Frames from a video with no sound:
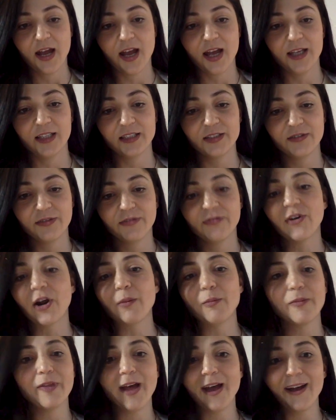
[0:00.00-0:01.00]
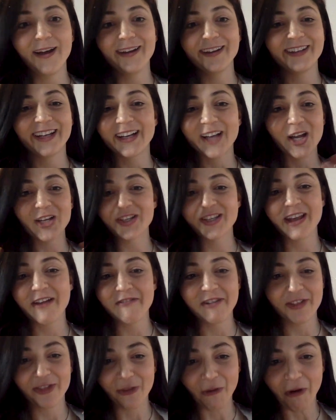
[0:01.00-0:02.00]
And from that, like, I
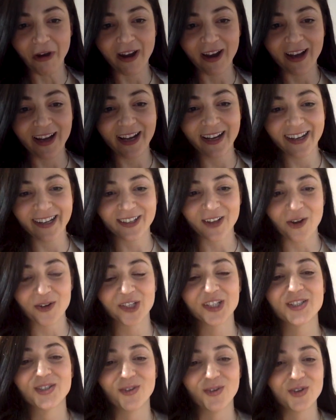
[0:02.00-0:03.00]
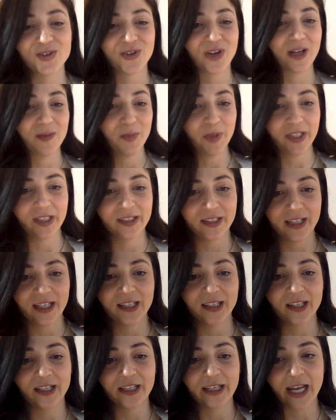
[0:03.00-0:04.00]
never thought going into law school I'd be
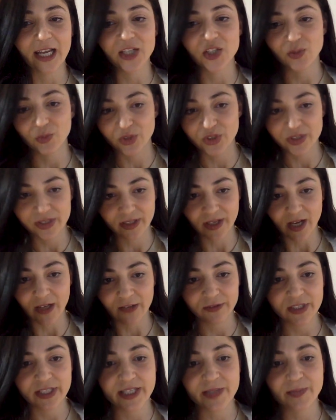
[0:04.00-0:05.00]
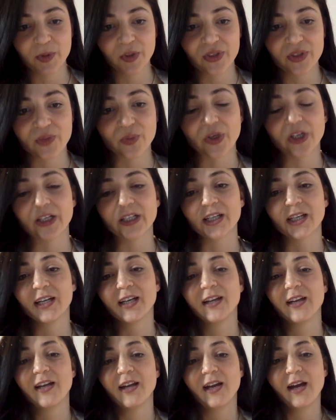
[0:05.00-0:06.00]
in litigation, which is kind of disputes work.
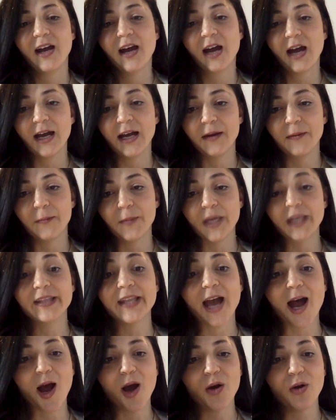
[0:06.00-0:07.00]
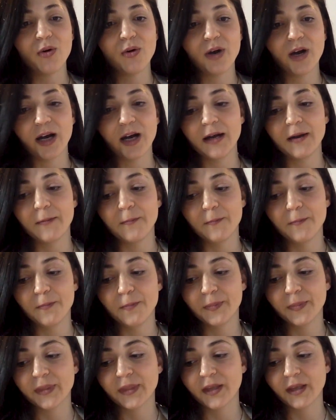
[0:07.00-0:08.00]
And now,
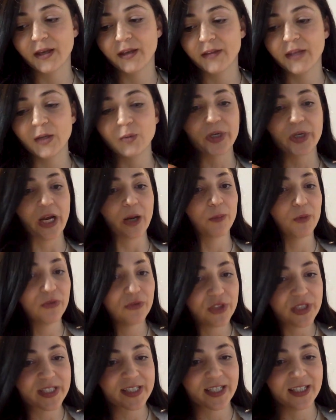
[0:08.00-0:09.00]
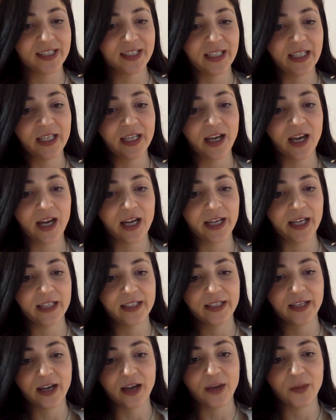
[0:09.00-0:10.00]
then when I moved to Sydney, I
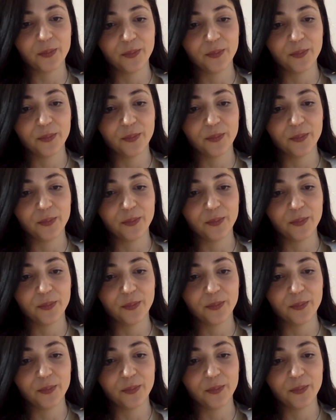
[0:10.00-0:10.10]
ended up